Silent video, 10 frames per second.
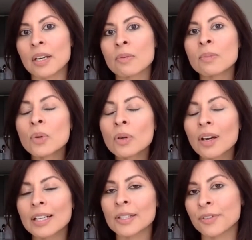you're more
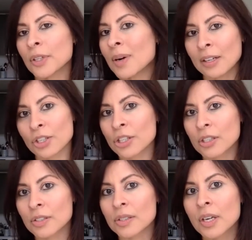likely to feel
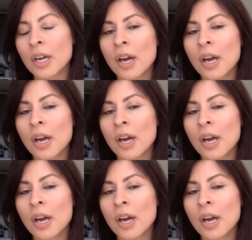anxious.